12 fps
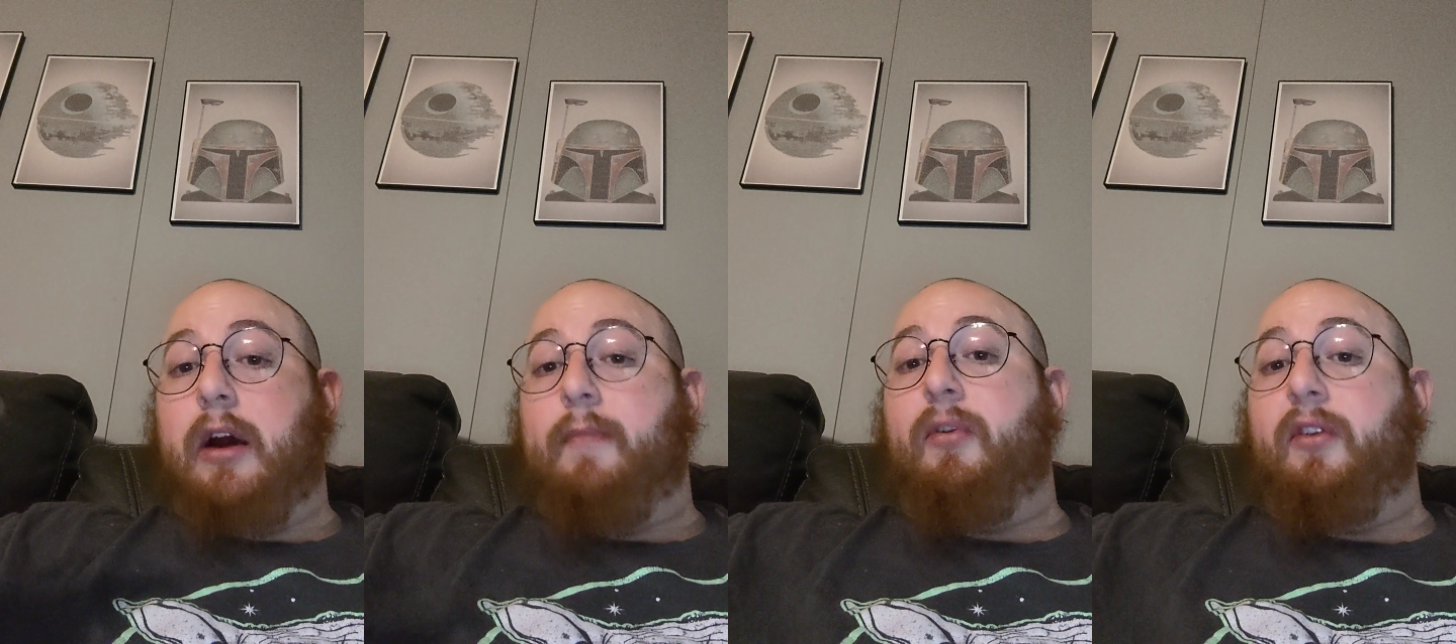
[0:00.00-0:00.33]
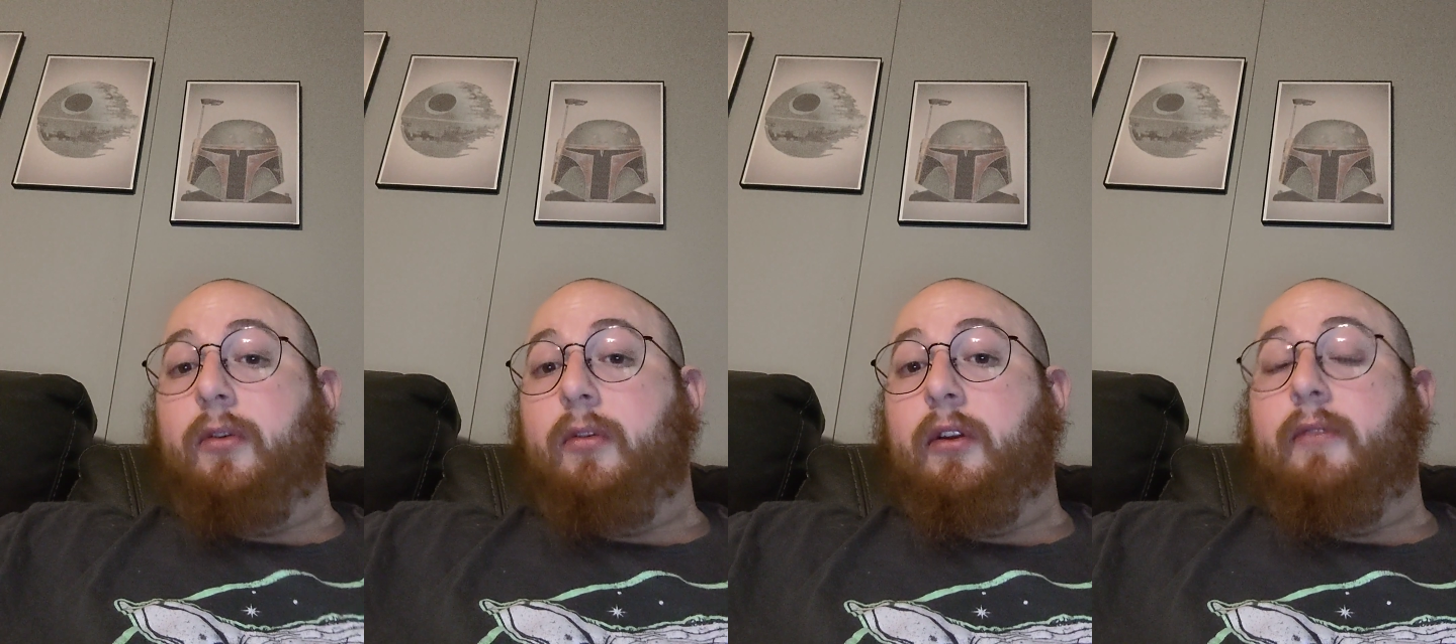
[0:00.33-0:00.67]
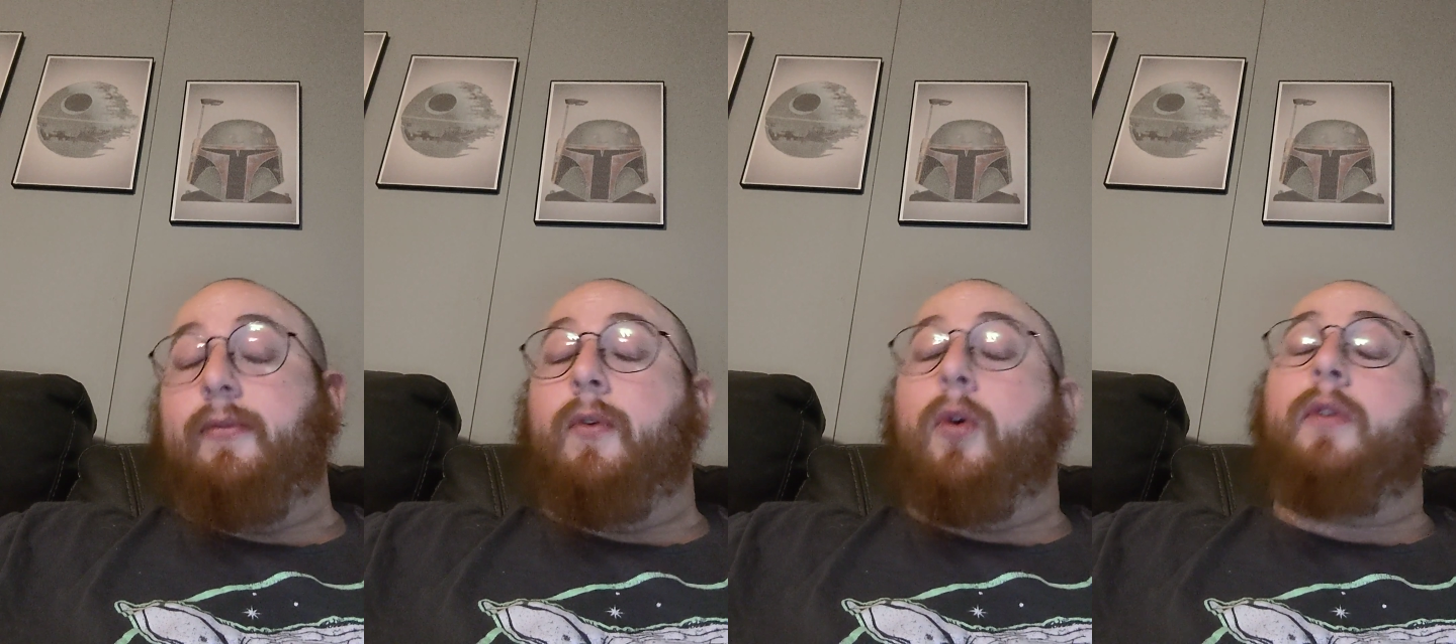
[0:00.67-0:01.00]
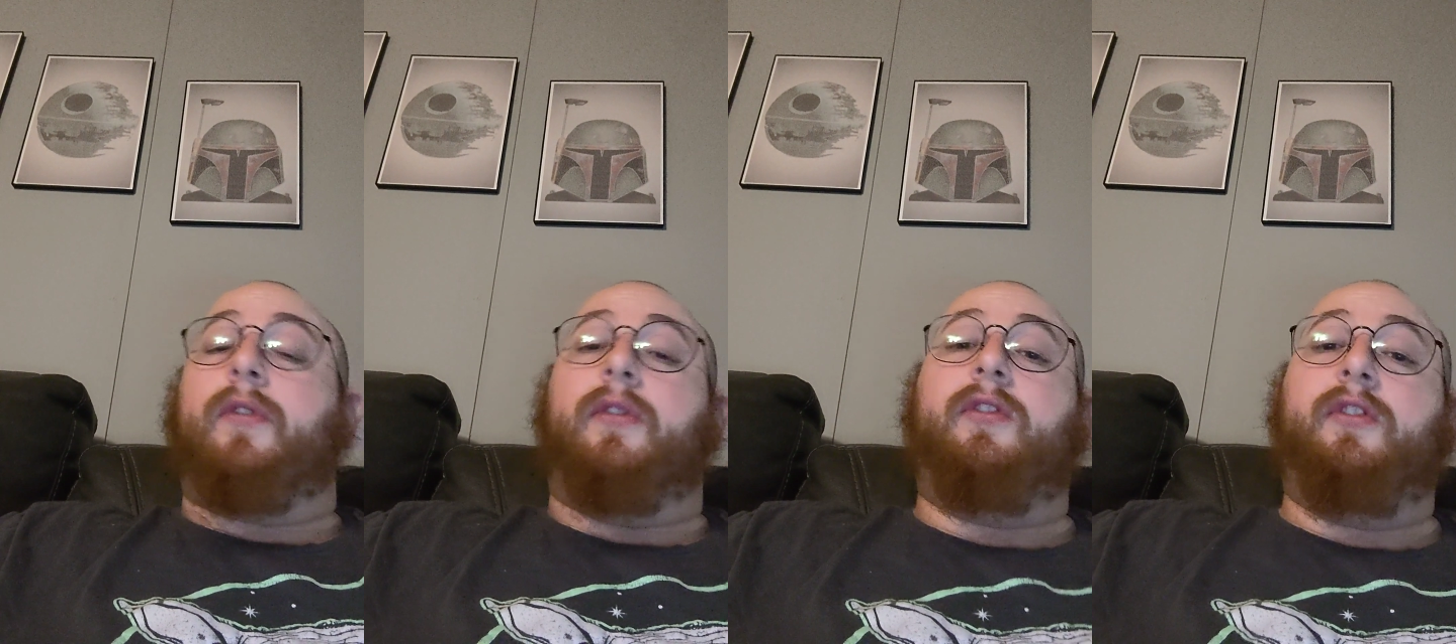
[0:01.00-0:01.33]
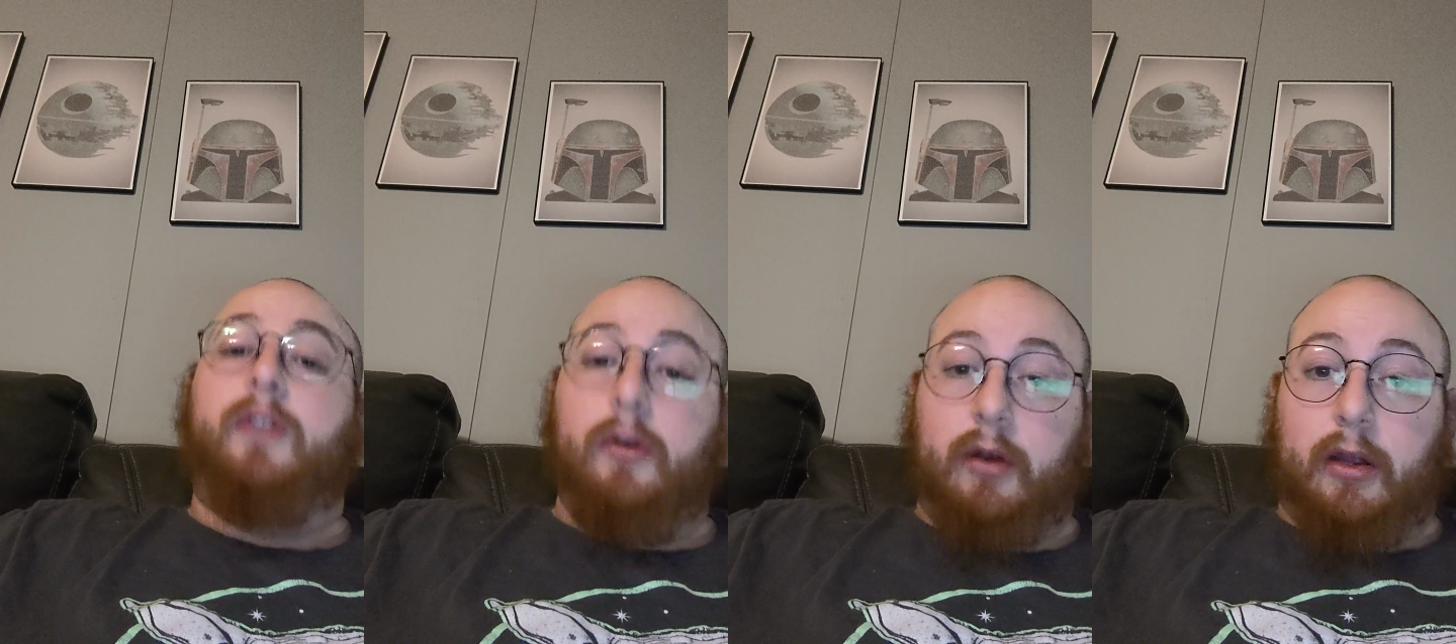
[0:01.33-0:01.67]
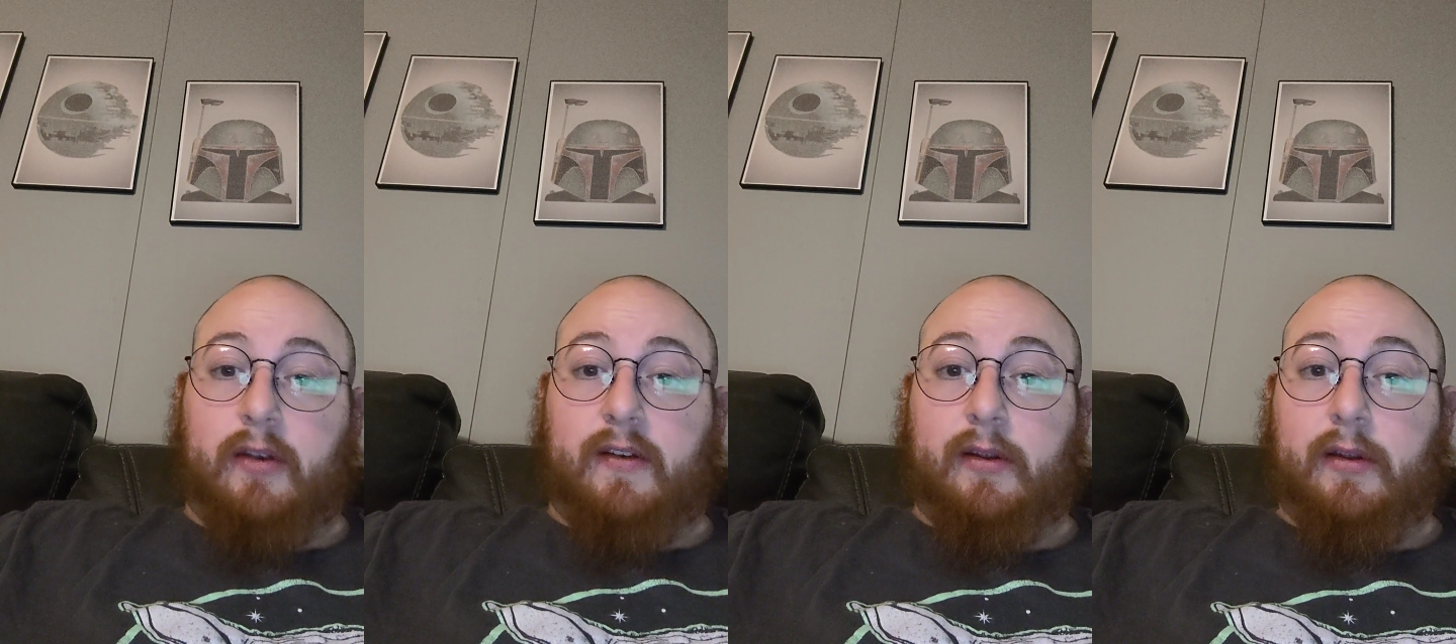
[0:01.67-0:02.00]
opportunity for the
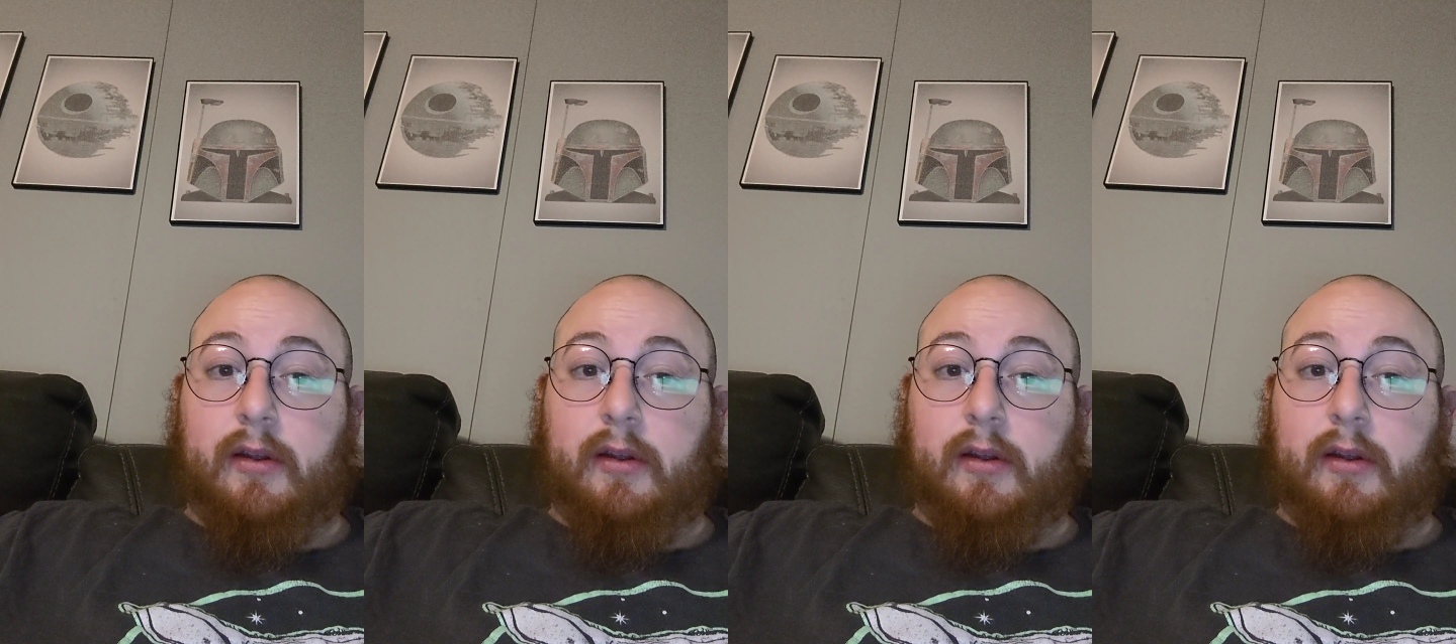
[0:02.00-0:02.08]
student